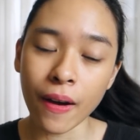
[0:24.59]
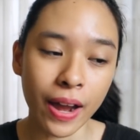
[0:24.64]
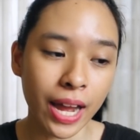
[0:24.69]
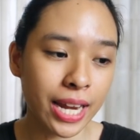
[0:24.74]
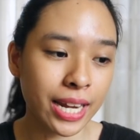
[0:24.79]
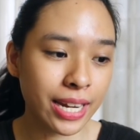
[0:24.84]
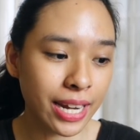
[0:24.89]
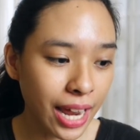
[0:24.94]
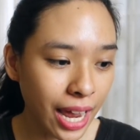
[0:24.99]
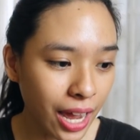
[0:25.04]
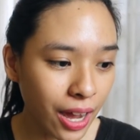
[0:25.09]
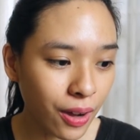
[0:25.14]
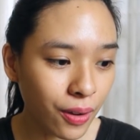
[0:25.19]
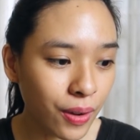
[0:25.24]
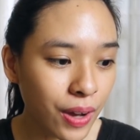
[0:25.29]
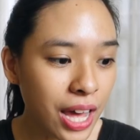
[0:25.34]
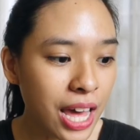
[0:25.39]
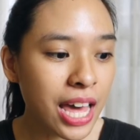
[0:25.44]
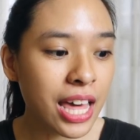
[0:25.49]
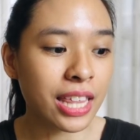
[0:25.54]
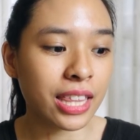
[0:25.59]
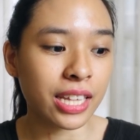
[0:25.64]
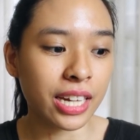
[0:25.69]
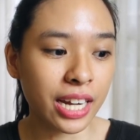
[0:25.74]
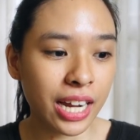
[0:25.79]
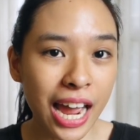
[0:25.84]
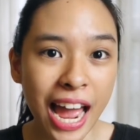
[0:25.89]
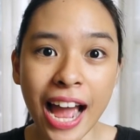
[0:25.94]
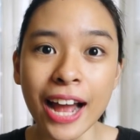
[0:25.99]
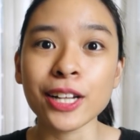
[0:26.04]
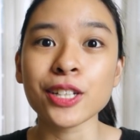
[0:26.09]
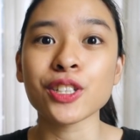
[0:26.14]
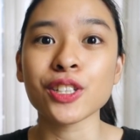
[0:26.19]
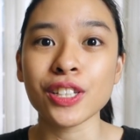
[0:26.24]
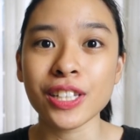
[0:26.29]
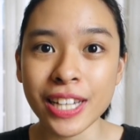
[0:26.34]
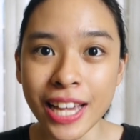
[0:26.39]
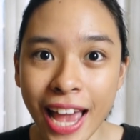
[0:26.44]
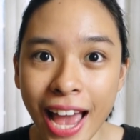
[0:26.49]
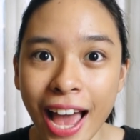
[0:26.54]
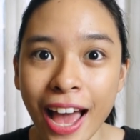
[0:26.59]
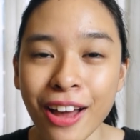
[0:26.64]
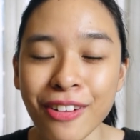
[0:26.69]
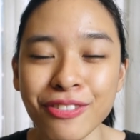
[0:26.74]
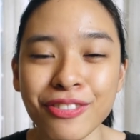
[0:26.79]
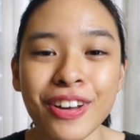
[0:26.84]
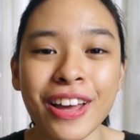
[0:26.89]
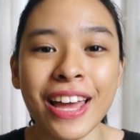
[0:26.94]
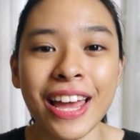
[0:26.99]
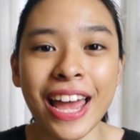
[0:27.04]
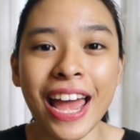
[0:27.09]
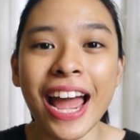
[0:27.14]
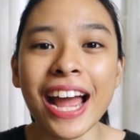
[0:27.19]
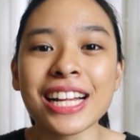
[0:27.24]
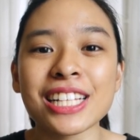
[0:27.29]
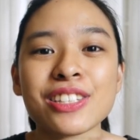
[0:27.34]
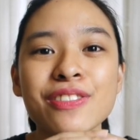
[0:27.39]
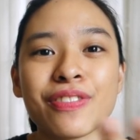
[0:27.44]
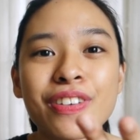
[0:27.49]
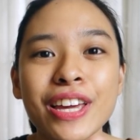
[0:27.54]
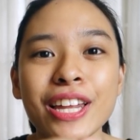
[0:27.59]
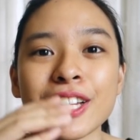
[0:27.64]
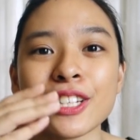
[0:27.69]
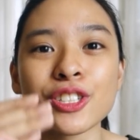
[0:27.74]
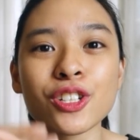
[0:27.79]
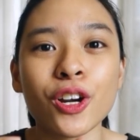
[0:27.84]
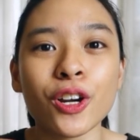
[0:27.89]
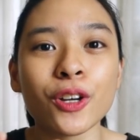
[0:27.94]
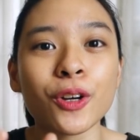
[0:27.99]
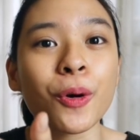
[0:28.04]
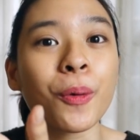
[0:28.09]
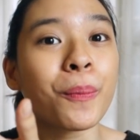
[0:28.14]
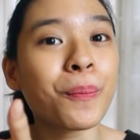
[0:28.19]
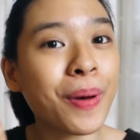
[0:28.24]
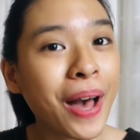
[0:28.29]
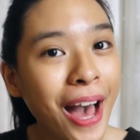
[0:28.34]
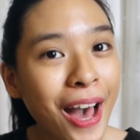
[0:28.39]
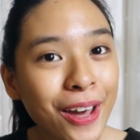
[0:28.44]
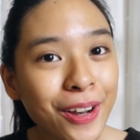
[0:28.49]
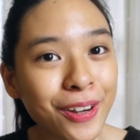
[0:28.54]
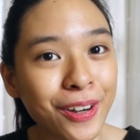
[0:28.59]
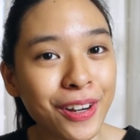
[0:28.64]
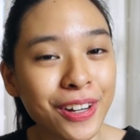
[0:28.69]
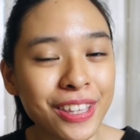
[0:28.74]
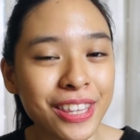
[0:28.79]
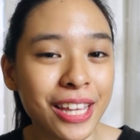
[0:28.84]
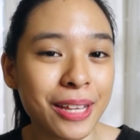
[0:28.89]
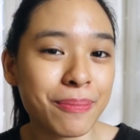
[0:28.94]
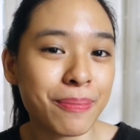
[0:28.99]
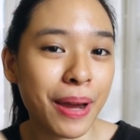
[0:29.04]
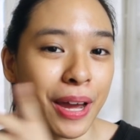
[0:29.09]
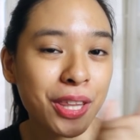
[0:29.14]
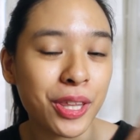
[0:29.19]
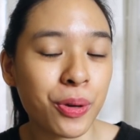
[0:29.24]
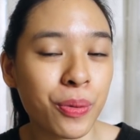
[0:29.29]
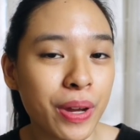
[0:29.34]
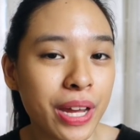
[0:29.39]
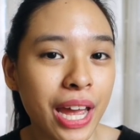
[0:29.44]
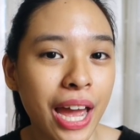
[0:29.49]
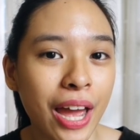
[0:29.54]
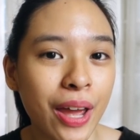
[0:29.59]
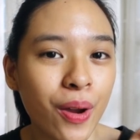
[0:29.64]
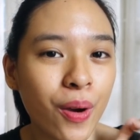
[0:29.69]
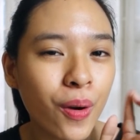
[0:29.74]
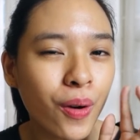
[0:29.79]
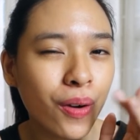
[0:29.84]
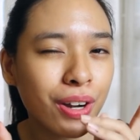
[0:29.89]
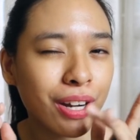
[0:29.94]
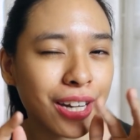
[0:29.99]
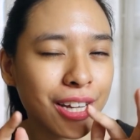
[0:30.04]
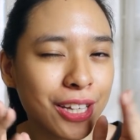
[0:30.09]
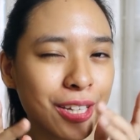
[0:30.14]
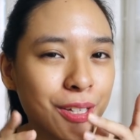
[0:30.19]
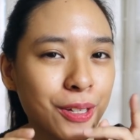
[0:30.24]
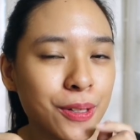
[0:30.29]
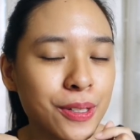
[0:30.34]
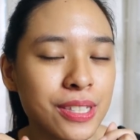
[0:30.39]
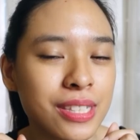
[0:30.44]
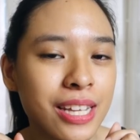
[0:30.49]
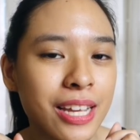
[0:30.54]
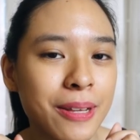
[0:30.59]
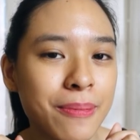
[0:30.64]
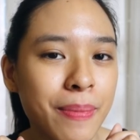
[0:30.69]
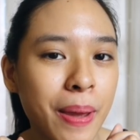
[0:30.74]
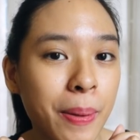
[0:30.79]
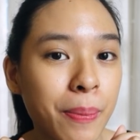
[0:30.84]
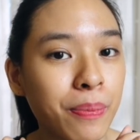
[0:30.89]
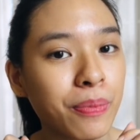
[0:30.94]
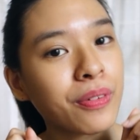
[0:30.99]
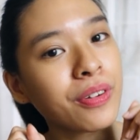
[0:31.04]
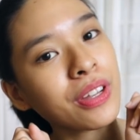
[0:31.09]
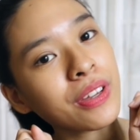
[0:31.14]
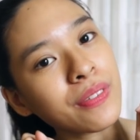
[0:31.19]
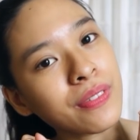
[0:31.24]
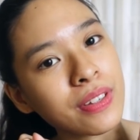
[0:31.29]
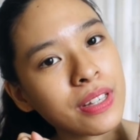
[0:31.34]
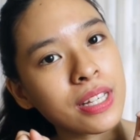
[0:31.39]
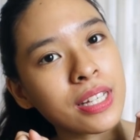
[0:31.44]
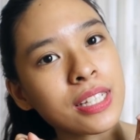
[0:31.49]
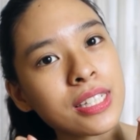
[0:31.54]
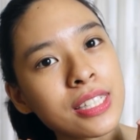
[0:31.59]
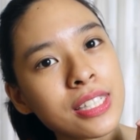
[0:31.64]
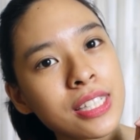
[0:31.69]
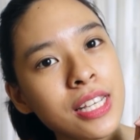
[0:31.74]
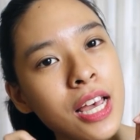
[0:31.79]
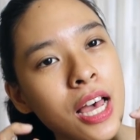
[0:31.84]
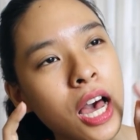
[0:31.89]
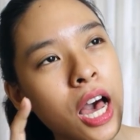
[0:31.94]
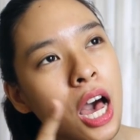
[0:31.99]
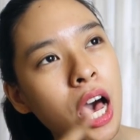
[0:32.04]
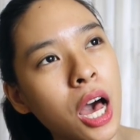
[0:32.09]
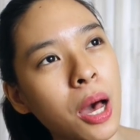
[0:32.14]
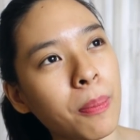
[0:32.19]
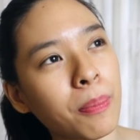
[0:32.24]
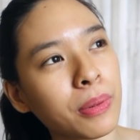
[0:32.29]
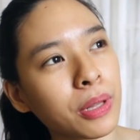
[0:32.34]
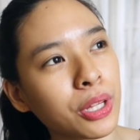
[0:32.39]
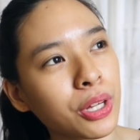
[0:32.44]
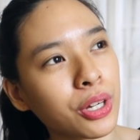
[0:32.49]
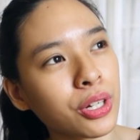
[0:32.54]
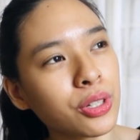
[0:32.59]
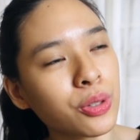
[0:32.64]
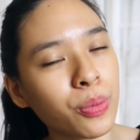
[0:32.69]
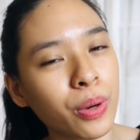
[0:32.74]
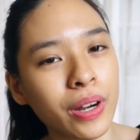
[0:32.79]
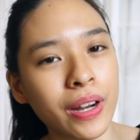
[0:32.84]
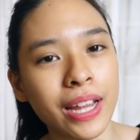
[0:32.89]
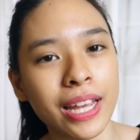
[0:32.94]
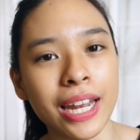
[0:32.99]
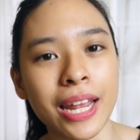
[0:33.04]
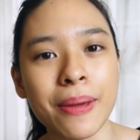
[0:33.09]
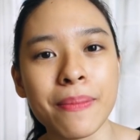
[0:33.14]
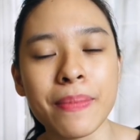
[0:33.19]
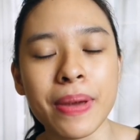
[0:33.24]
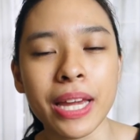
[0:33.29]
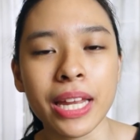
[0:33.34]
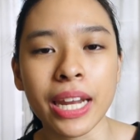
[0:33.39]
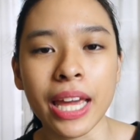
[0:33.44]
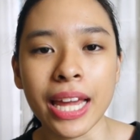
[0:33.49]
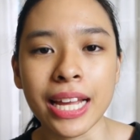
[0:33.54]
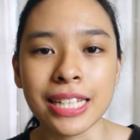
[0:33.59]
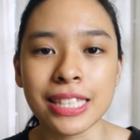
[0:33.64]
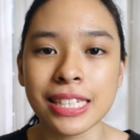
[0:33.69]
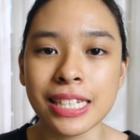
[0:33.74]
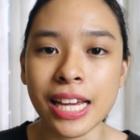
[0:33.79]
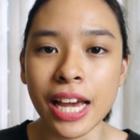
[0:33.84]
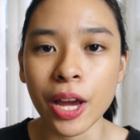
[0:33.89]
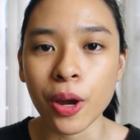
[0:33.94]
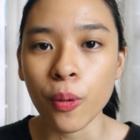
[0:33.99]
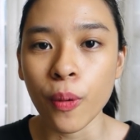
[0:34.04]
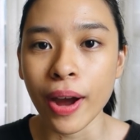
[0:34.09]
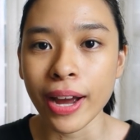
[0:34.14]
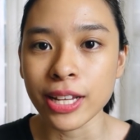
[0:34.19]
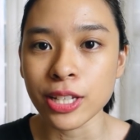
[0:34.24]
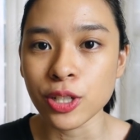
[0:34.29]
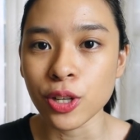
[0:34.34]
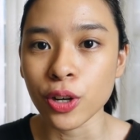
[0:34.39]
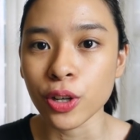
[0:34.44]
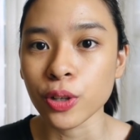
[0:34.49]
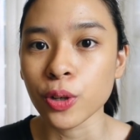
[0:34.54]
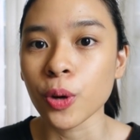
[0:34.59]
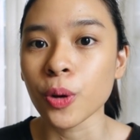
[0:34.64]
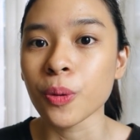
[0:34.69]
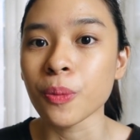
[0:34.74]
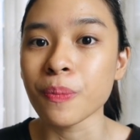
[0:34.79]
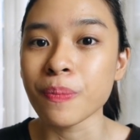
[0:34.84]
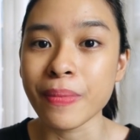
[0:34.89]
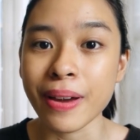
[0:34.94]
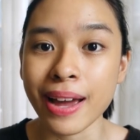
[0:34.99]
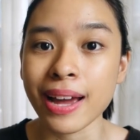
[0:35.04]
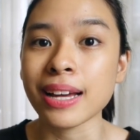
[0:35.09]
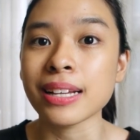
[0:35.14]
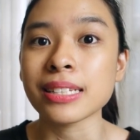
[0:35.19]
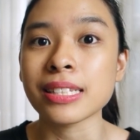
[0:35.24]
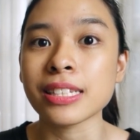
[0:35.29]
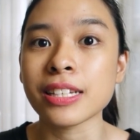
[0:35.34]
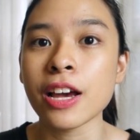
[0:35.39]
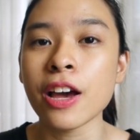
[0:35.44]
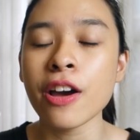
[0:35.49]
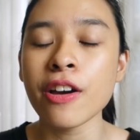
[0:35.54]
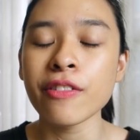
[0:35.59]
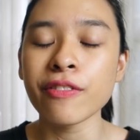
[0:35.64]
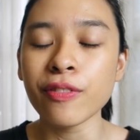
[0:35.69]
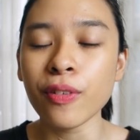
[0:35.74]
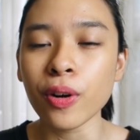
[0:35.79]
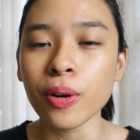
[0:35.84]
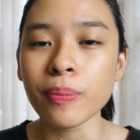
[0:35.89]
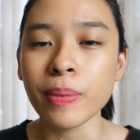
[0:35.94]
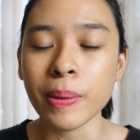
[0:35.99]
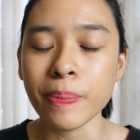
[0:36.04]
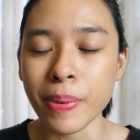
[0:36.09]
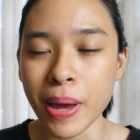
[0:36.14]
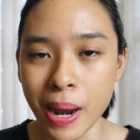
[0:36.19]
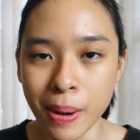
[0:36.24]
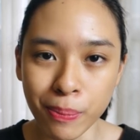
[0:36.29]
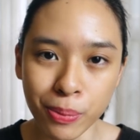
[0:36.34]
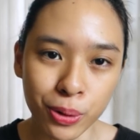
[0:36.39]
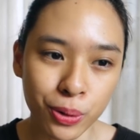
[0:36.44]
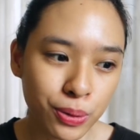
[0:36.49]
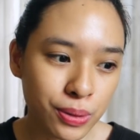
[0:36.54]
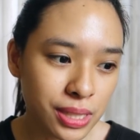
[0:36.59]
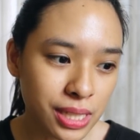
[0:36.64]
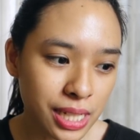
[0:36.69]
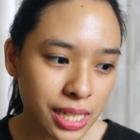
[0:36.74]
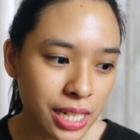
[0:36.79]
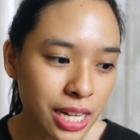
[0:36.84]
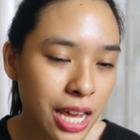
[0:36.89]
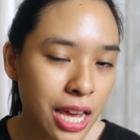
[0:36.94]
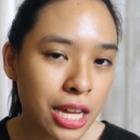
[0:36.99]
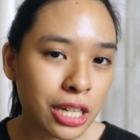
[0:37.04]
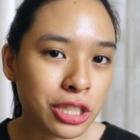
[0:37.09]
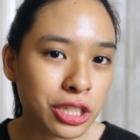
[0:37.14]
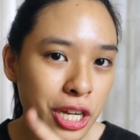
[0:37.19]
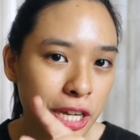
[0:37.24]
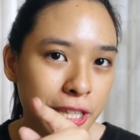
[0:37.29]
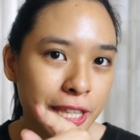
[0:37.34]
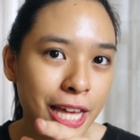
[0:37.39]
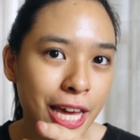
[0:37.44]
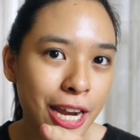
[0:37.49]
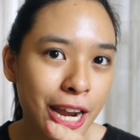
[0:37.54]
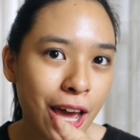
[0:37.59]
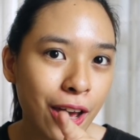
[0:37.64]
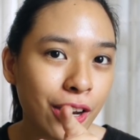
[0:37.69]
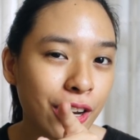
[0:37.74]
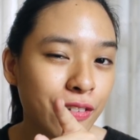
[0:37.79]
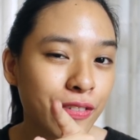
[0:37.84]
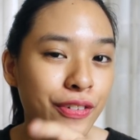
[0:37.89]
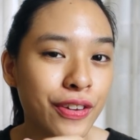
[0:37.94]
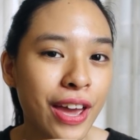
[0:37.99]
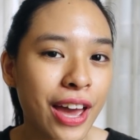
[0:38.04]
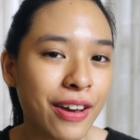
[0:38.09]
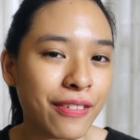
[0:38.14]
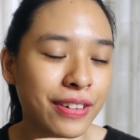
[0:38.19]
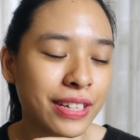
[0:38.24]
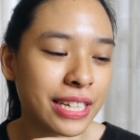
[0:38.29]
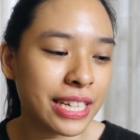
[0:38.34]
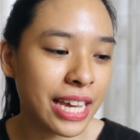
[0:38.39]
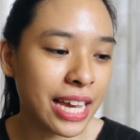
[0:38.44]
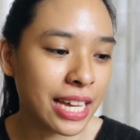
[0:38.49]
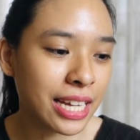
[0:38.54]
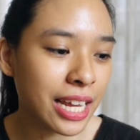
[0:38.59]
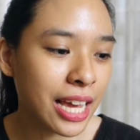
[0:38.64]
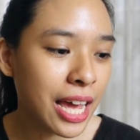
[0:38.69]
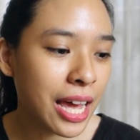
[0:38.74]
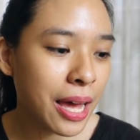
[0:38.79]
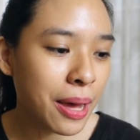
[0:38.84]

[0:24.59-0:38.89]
And now that I actually have activated charcoal powder, that by the way I already used in my previous upload wherein I made a DIY charcoal mask for my pamper routine. Check that out if you haven't yet.